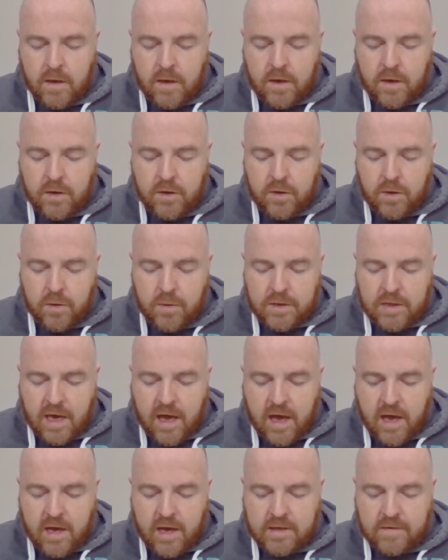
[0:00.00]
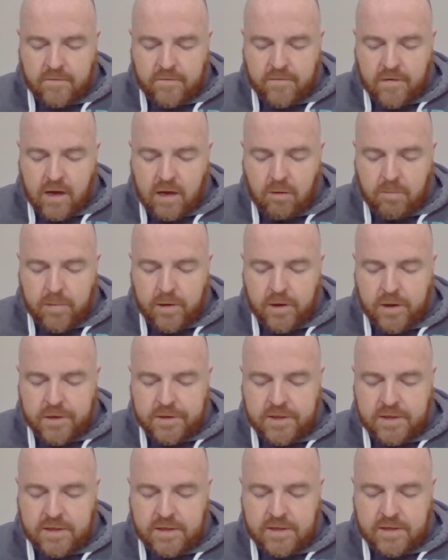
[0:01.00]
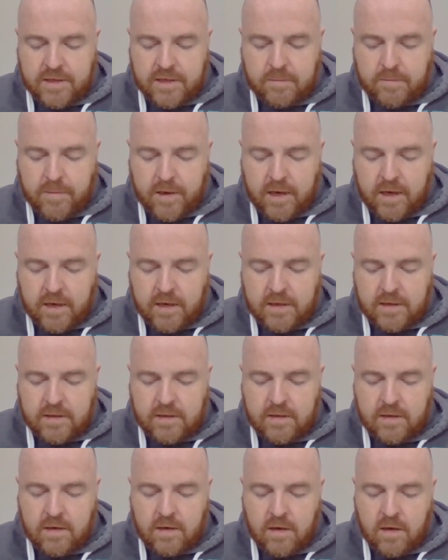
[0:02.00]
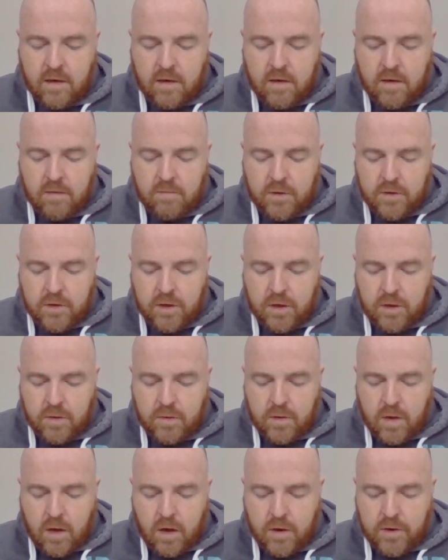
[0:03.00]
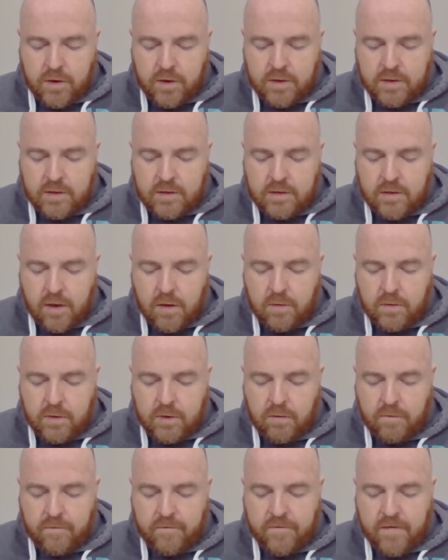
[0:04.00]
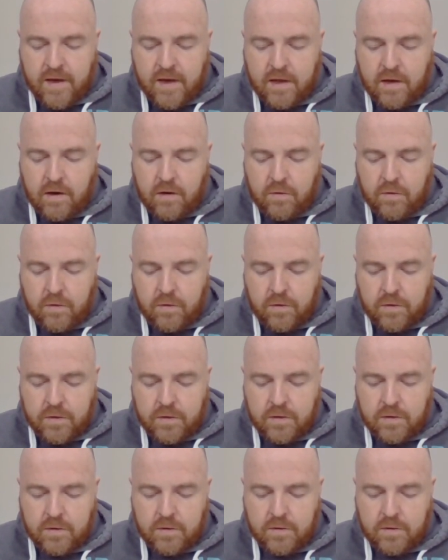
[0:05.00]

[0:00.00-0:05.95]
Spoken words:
in whose eyes a vile person is despised, but who honours those who fear the Lord,